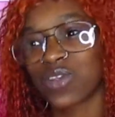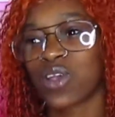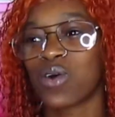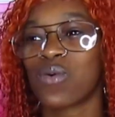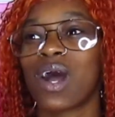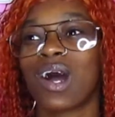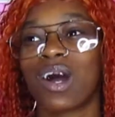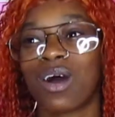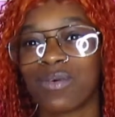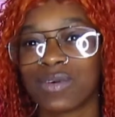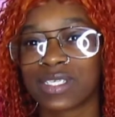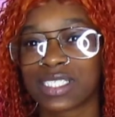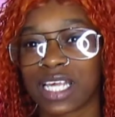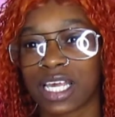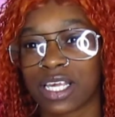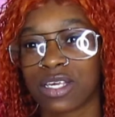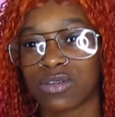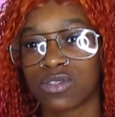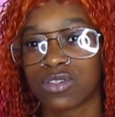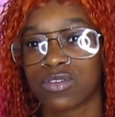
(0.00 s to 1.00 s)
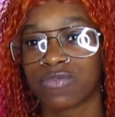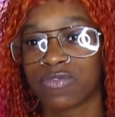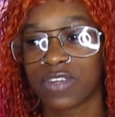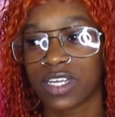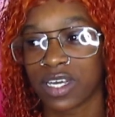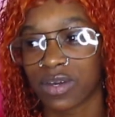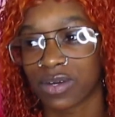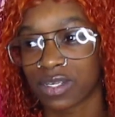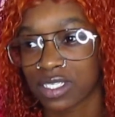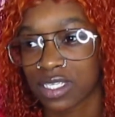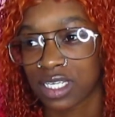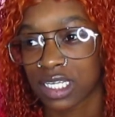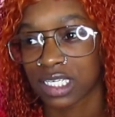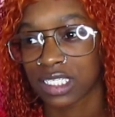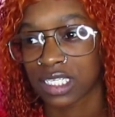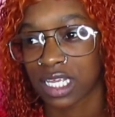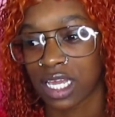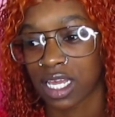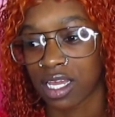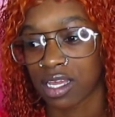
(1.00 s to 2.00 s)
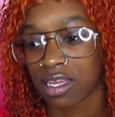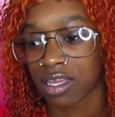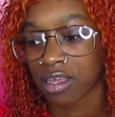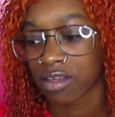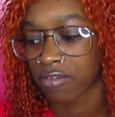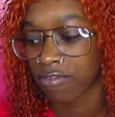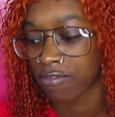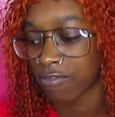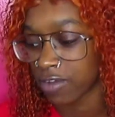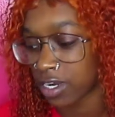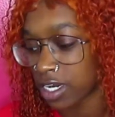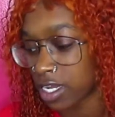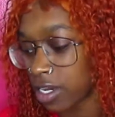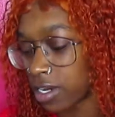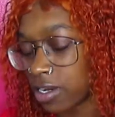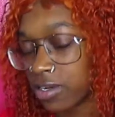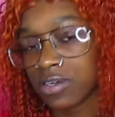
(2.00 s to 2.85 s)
know why I always say YouTube video instead of saying video.